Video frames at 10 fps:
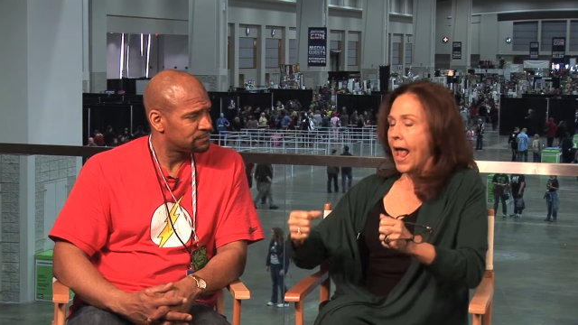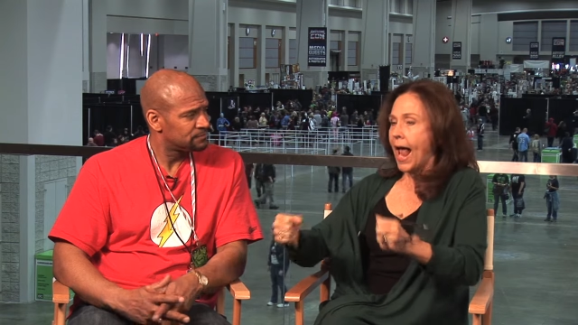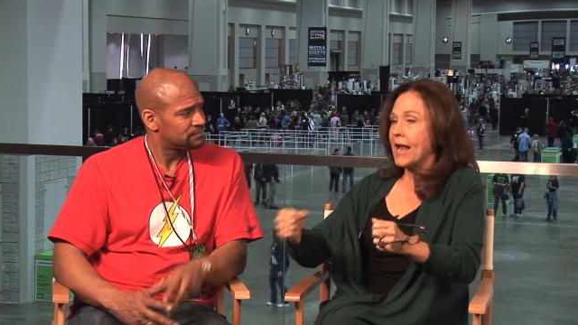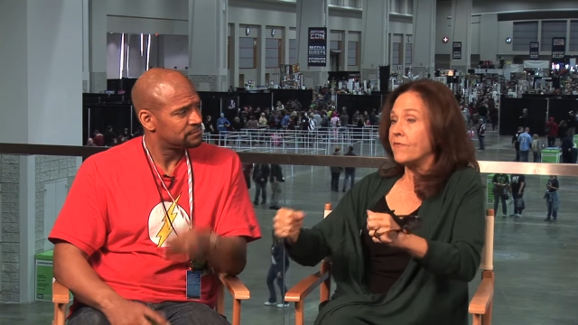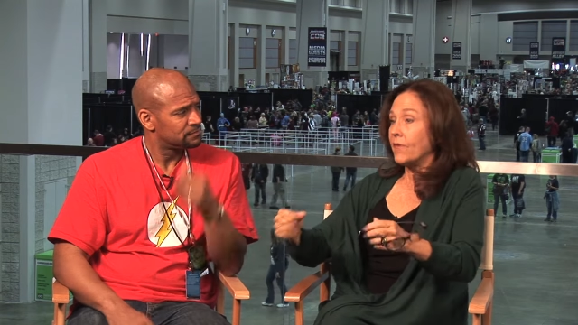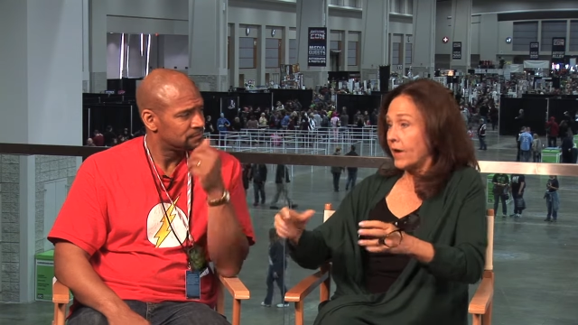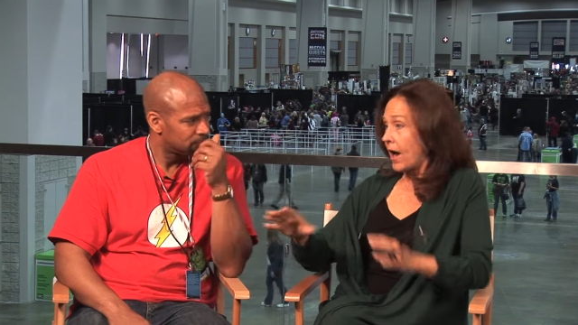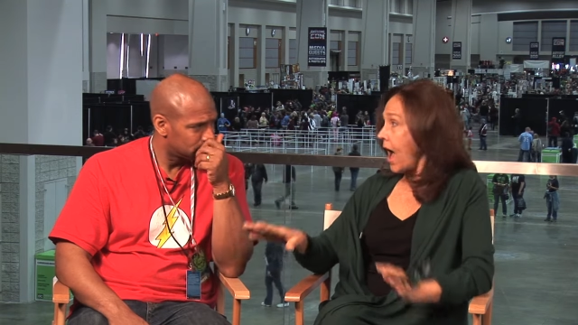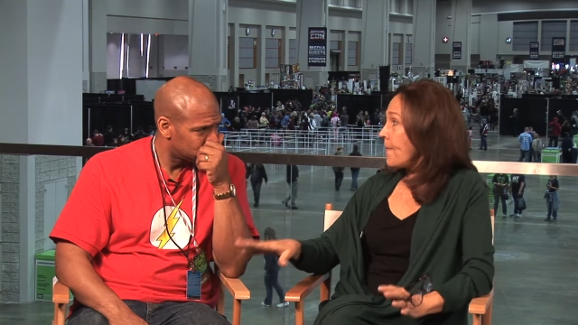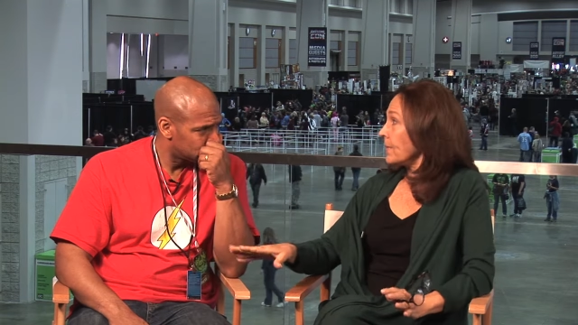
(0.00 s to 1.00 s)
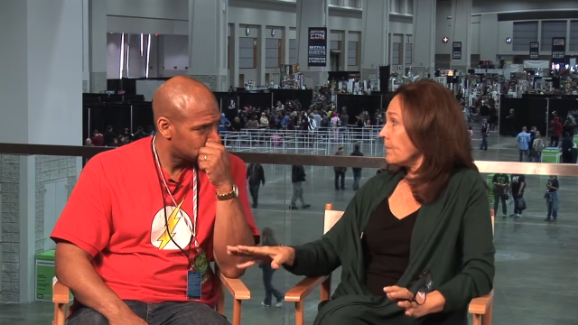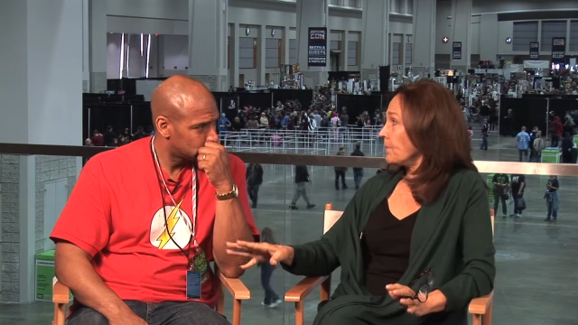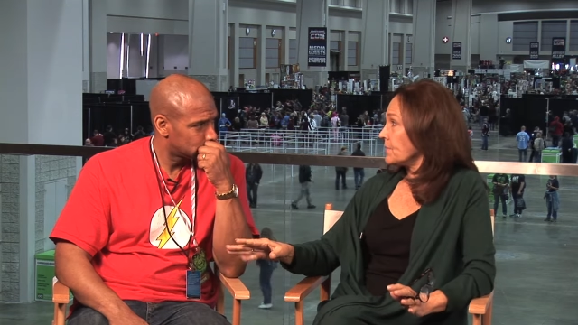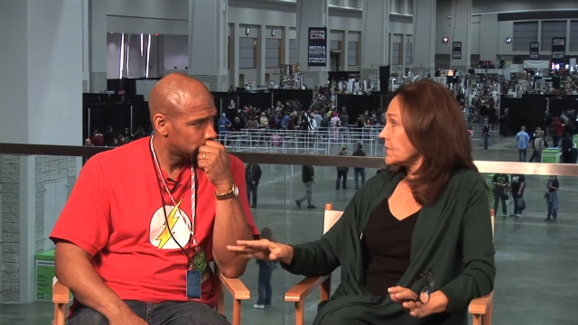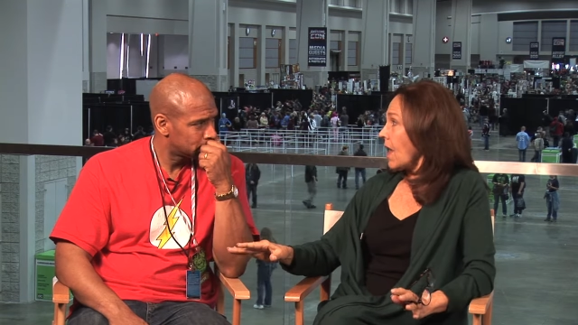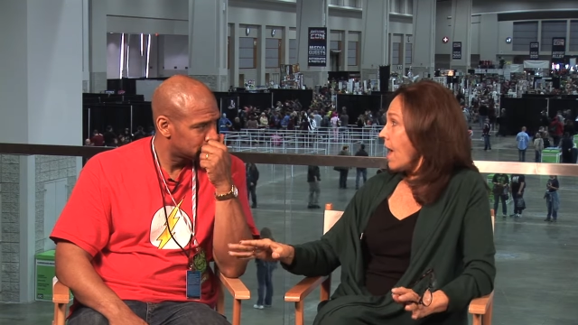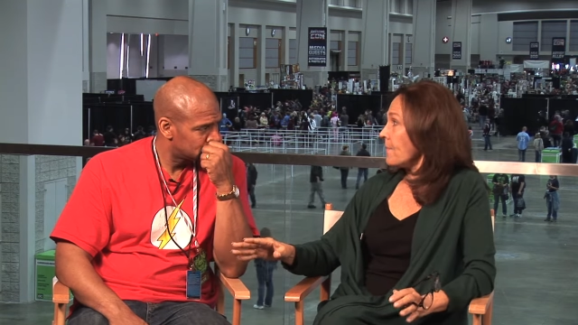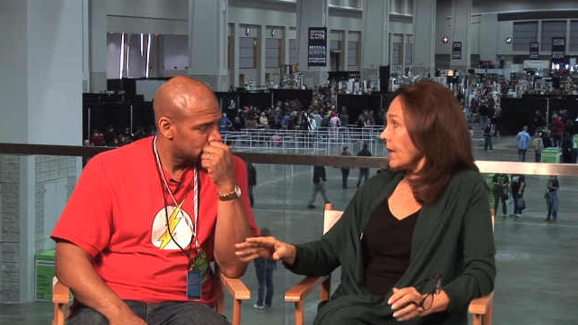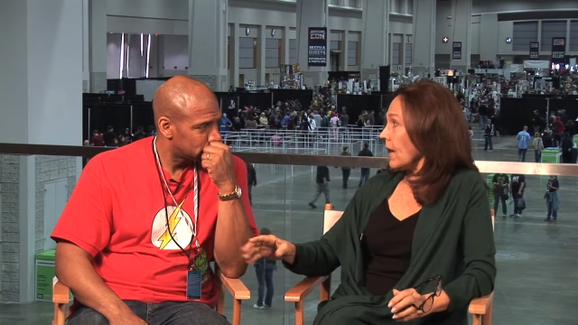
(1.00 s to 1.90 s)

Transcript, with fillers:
Speaker 1: And if a cop had stop me.